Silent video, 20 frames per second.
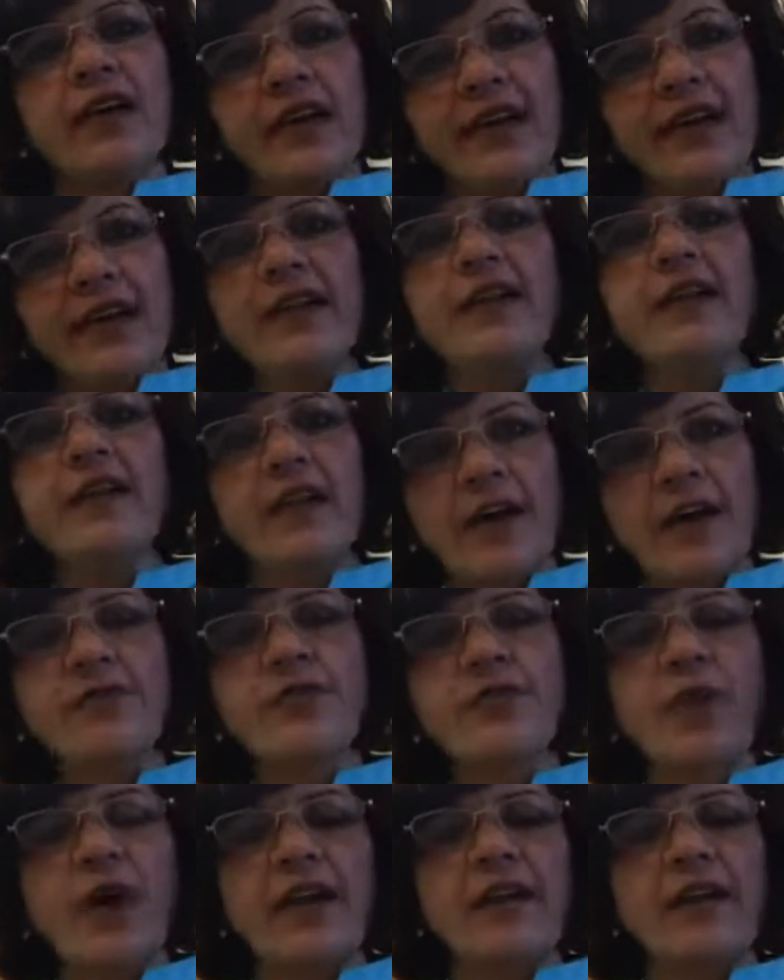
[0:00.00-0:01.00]
ill
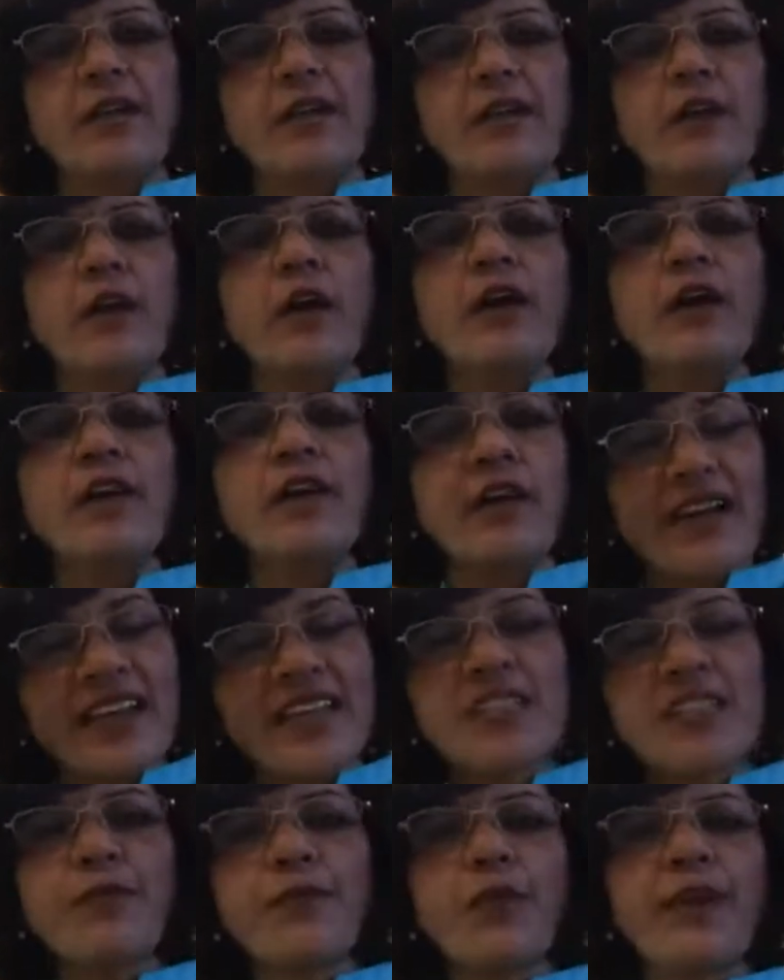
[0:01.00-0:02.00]
loved one,
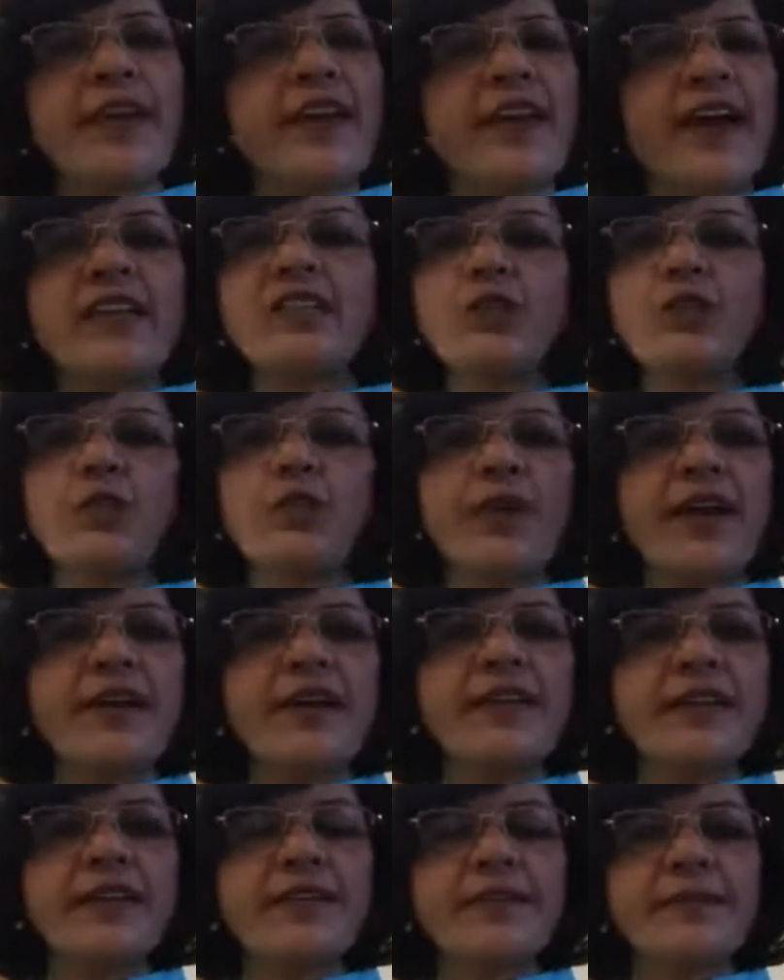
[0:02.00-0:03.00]
gracefully as Surya
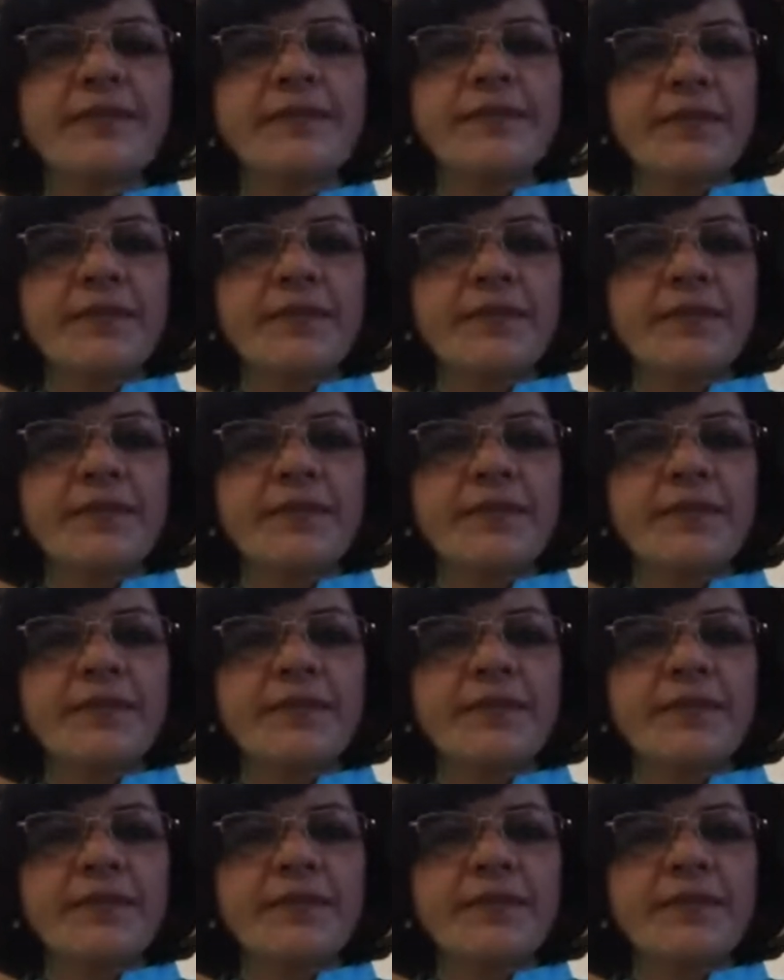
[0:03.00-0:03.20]
did.